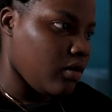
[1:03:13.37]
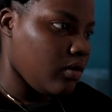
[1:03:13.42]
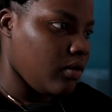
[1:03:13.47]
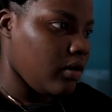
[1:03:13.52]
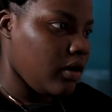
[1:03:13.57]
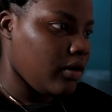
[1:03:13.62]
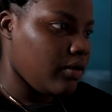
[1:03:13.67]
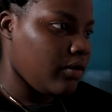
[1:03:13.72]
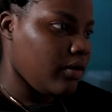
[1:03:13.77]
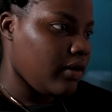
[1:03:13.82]

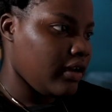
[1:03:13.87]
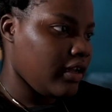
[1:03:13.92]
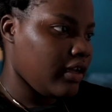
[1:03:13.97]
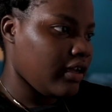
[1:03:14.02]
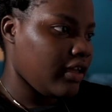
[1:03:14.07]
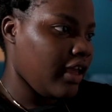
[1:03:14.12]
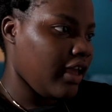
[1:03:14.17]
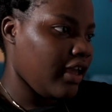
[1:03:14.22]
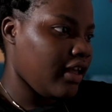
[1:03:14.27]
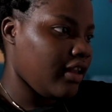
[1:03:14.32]
What's going on?
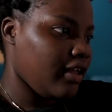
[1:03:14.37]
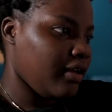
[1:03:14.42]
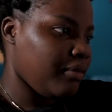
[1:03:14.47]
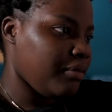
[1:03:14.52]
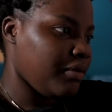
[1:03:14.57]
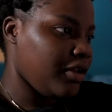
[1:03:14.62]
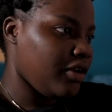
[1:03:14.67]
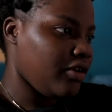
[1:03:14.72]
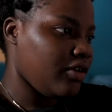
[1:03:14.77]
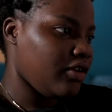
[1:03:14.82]
Kayla,
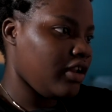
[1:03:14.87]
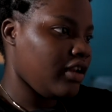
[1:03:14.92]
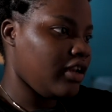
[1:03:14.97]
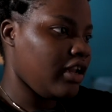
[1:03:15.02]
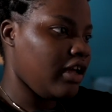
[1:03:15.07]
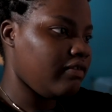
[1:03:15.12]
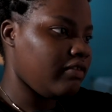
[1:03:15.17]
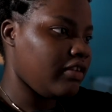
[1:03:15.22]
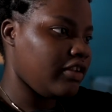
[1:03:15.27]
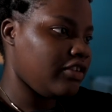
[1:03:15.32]
me there on a
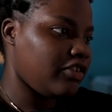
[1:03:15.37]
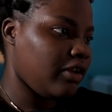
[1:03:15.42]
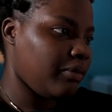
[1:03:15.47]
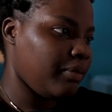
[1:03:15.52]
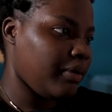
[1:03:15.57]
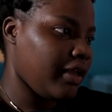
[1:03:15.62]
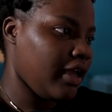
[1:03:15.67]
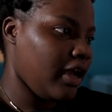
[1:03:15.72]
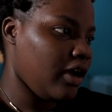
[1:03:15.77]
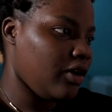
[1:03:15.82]
knowledge shop.
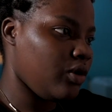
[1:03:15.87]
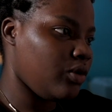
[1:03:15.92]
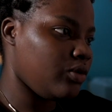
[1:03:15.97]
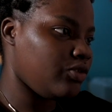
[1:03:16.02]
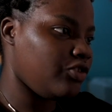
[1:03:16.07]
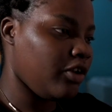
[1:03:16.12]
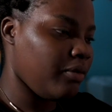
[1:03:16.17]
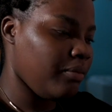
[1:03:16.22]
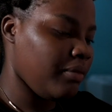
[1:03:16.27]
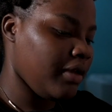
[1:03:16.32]
I can't come
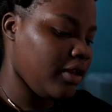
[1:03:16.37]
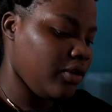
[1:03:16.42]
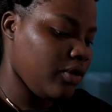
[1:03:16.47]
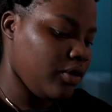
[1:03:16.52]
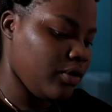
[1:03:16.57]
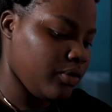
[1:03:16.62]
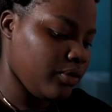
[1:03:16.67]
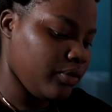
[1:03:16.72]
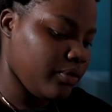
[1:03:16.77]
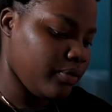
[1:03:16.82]
check me
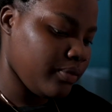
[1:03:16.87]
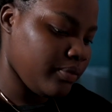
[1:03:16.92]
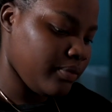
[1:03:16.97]
now.